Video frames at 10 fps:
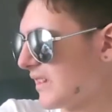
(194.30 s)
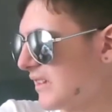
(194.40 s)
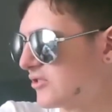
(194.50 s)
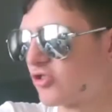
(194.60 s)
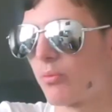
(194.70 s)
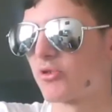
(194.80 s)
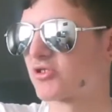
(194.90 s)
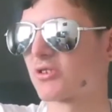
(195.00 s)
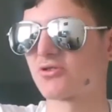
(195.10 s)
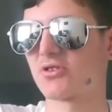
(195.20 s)
not much
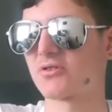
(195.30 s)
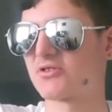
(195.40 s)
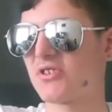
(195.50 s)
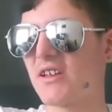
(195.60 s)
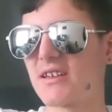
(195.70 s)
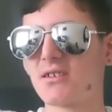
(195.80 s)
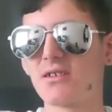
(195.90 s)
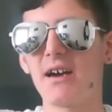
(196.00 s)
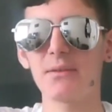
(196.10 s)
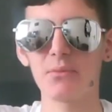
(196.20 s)
else I could say.
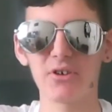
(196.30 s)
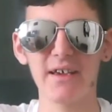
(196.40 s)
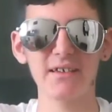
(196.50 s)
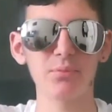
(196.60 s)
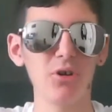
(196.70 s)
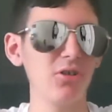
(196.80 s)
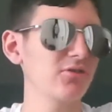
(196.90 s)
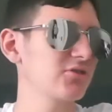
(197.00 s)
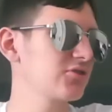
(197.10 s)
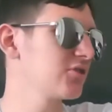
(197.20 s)
Add me on Xbox,
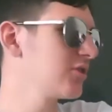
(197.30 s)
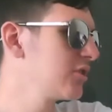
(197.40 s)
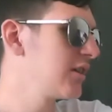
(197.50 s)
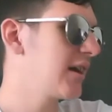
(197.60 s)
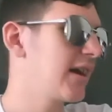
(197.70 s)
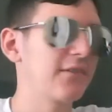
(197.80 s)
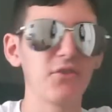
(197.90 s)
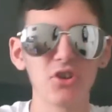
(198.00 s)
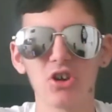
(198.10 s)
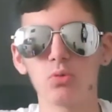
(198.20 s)
and if
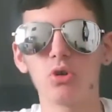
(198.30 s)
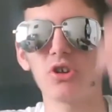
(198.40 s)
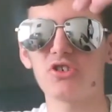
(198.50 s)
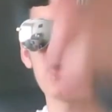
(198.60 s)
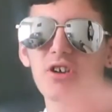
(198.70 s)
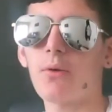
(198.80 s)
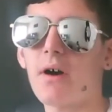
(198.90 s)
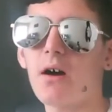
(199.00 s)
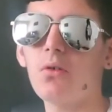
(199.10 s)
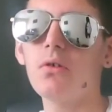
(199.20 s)
you guys want a shout
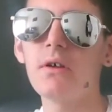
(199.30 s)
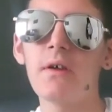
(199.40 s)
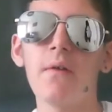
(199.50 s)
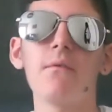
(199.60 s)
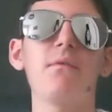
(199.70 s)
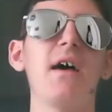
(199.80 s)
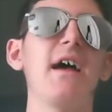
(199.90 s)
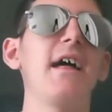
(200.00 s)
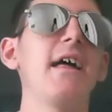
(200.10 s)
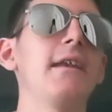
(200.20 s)
out,
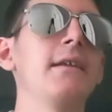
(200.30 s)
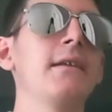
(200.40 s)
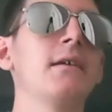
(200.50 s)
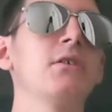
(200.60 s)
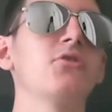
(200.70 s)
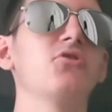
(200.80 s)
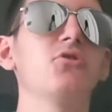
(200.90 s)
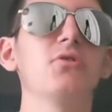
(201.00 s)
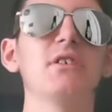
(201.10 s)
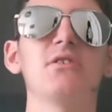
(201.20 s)
then you
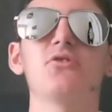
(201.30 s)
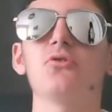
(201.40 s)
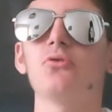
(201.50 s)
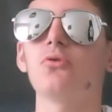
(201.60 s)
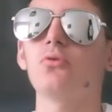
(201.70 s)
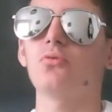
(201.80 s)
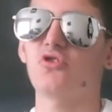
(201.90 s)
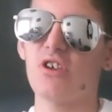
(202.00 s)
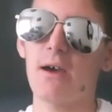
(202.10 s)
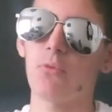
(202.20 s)
need to
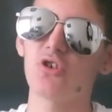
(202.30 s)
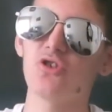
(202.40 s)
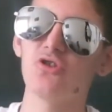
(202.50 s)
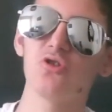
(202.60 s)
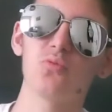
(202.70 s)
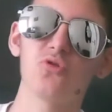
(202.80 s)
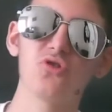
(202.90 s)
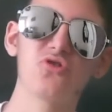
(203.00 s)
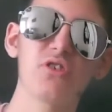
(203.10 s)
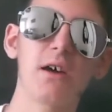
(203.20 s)
share my YouTube to
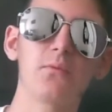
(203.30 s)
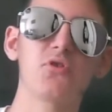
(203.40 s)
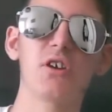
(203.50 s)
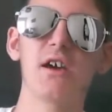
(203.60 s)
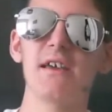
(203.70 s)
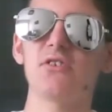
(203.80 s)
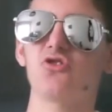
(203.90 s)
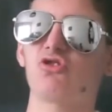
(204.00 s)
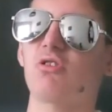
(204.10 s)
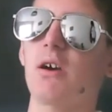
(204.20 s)
Snapchat,
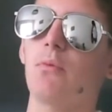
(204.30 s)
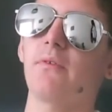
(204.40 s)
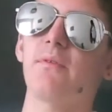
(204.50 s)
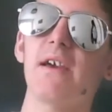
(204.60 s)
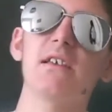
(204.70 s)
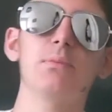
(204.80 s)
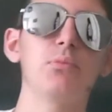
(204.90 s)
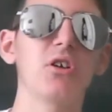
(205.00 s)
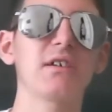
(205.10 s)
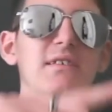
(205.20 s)
Instagram or
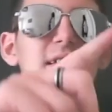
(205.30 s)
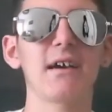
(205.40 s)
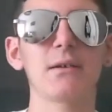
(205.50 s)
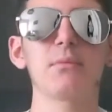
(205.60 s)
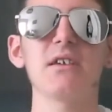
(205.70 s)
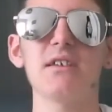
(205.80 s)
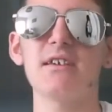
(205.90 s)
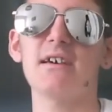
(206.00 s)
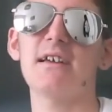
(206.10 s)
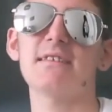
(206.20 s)
Facebook and tag me in it,
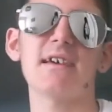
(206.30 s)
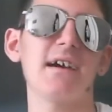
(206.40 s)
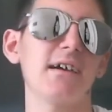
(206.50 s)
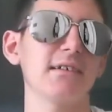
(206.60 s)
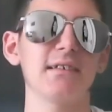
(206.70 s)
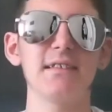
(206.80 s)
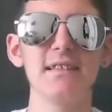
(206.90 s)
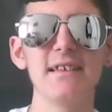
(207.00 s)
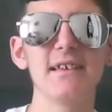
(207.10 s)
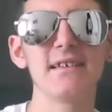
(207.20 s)
and tag at
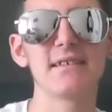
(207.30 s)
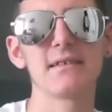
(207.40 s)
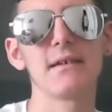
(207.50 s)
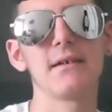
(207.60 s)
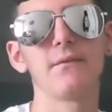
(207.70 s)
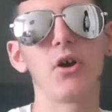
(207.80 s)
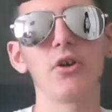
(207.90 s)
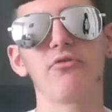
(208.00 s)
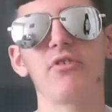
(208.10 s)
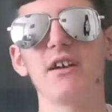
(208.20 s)
least 5
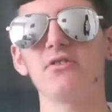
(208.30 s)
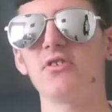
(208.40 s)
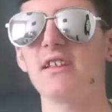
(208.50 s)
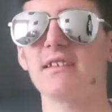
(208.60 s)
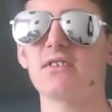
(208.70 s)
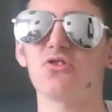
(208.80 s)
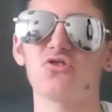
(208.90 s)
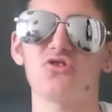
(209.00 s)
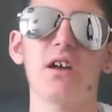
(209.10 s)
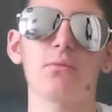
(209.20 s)
friends unless it's on
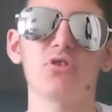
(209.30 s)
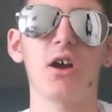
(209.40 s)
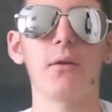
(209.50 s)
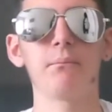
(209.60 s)
Snapchat.